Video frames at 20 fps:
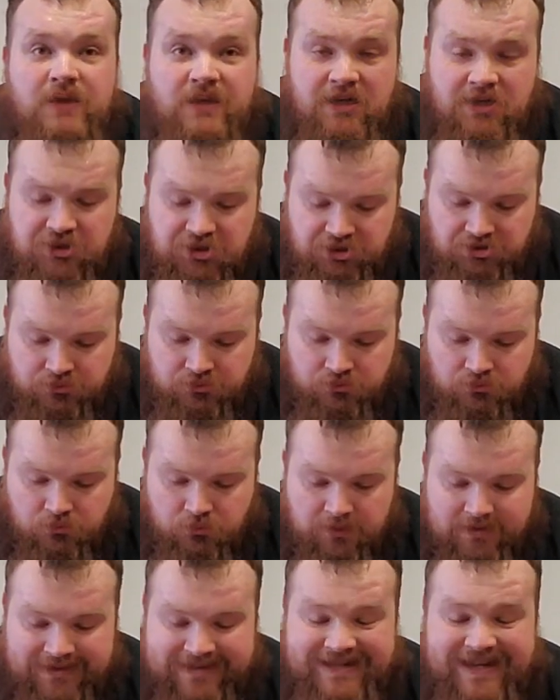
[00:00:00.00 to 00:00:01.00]
The issue
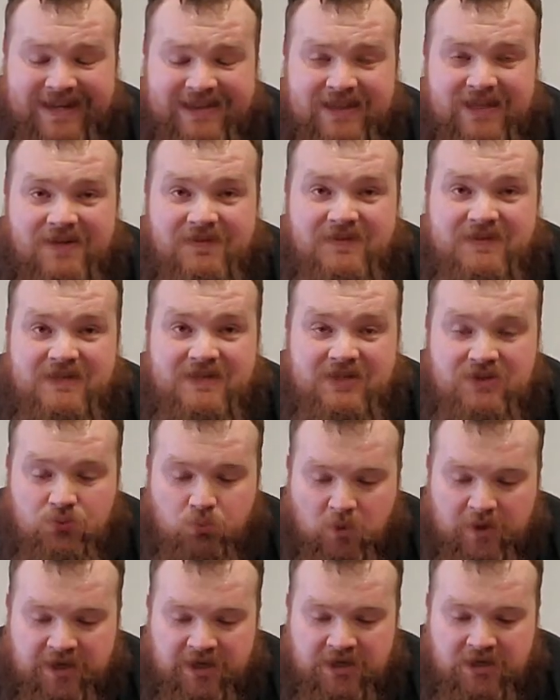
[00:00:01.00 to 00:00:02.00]
with deadlifts is
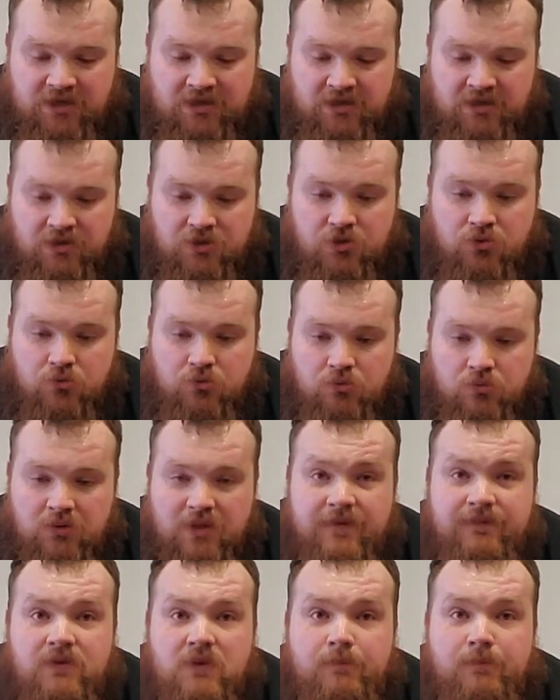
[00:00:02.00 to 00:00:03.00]
when you
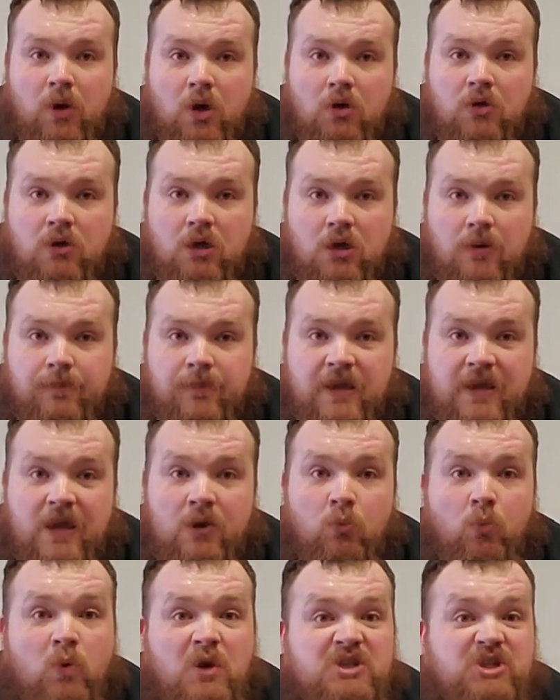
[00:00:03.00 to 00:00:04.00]
lift the bar up,
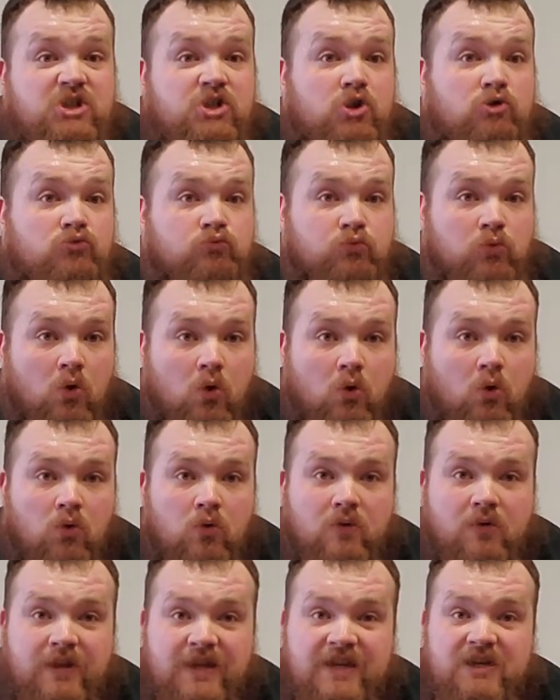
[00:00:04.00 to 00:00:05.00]
it wants to roll
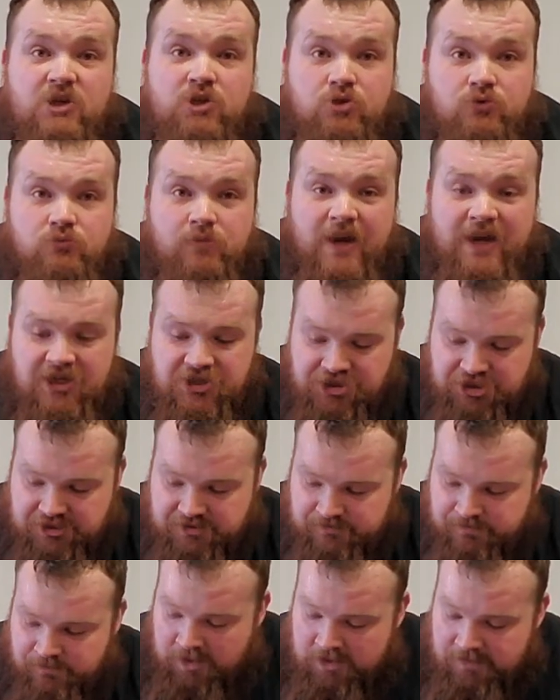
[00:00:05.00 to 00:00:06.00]
in a direction.
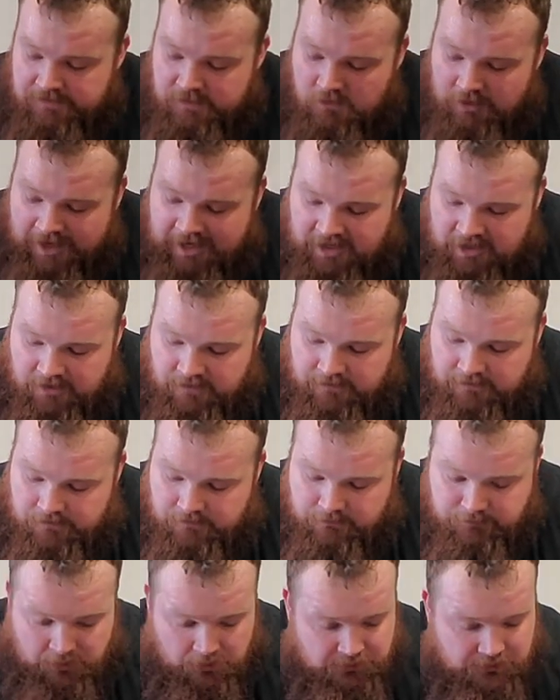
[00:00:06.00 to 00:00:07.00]
And if you have
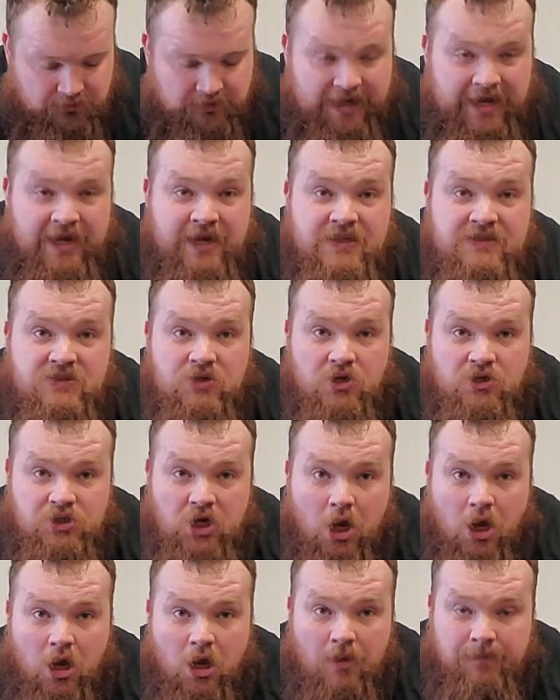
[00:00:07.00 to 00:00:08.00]
both your hands on
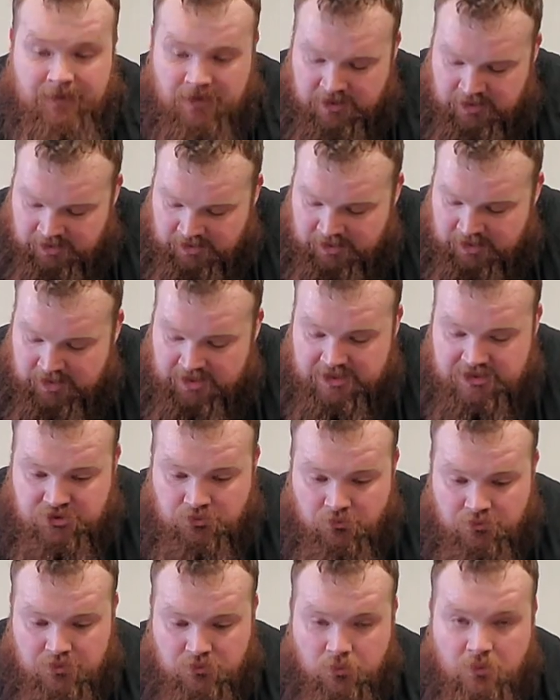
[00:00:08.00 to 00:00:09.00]
top, it's
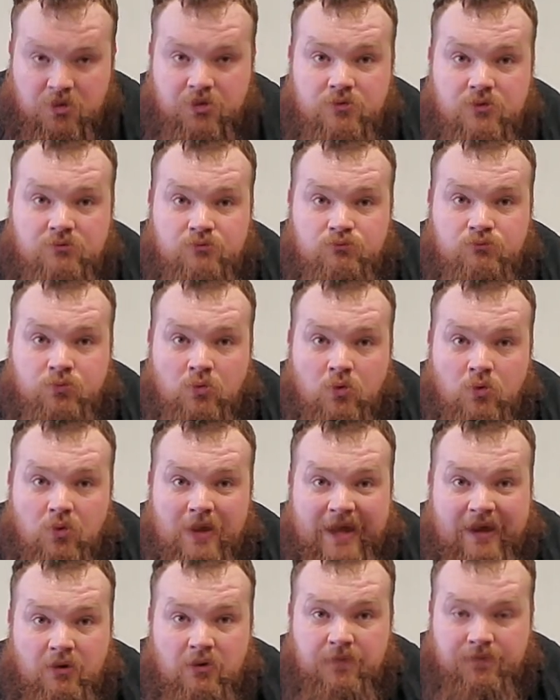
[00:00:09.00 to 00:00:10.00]
going to want to roll
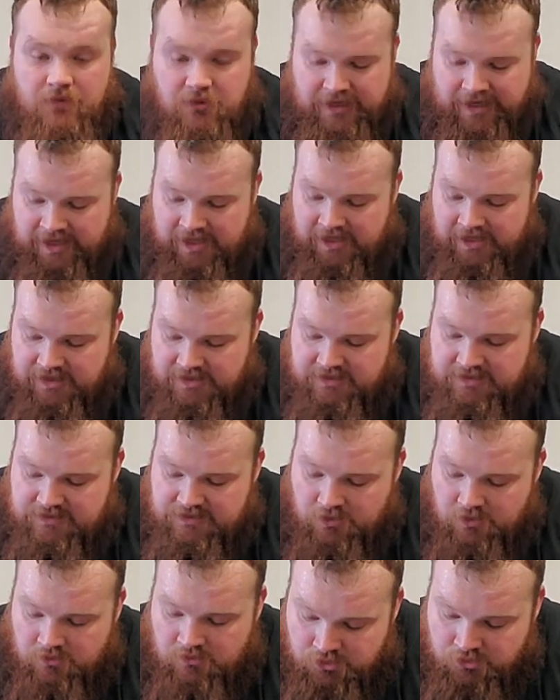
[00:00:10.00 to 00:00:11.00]
out of your hand.
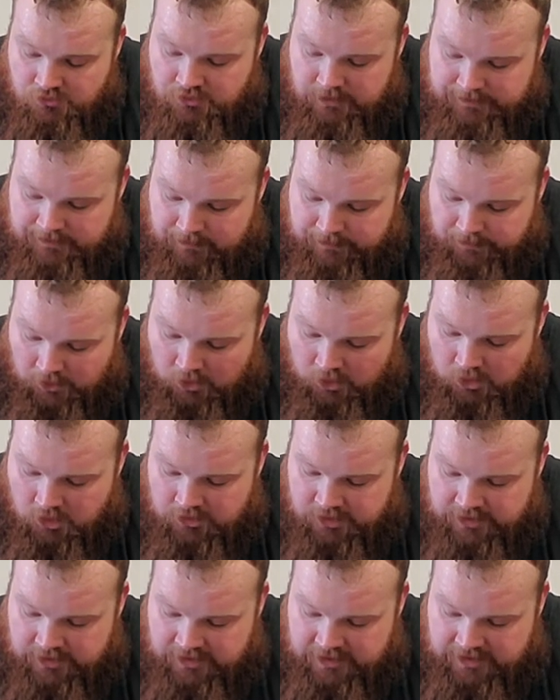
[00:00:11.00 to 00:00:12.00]
So if you grip the bar
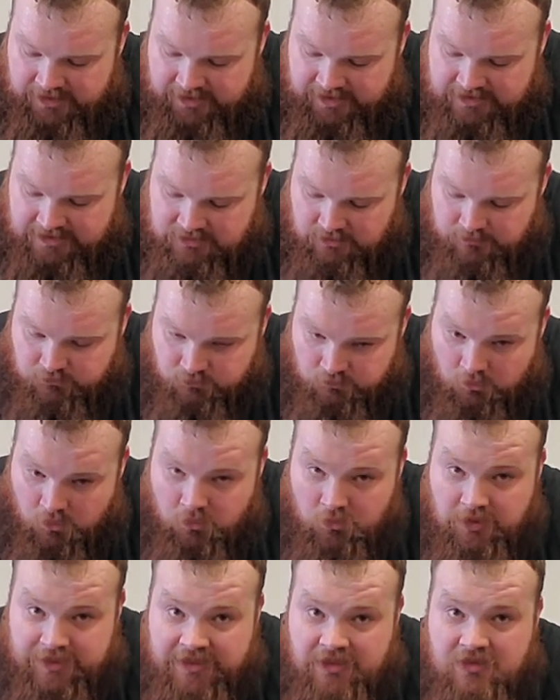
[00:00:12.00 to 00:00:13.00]
and it ends up
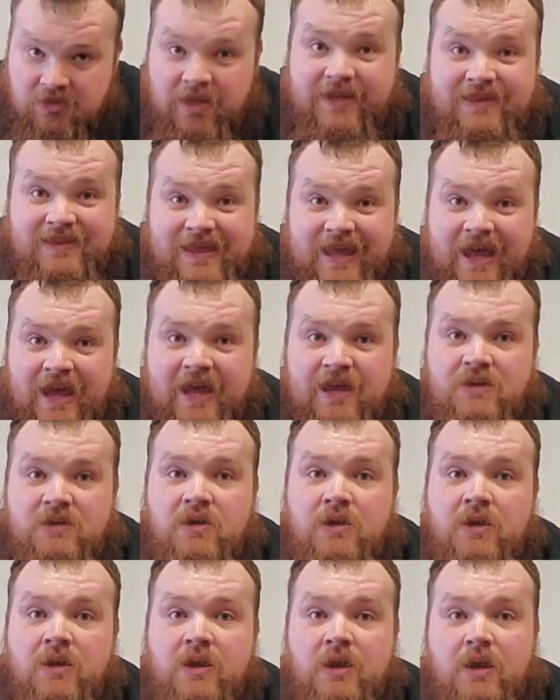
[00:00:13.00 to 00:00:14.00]
rolling like that,
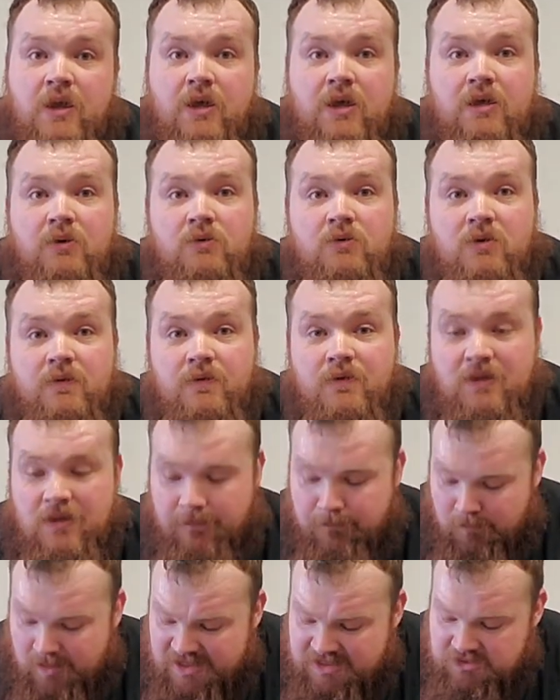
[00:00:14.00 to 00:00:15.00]
and the
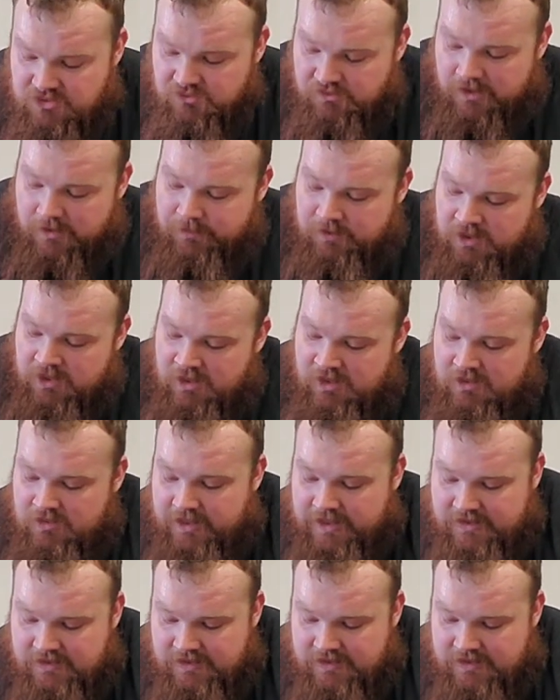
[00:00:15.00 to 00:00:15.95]
mixed grip like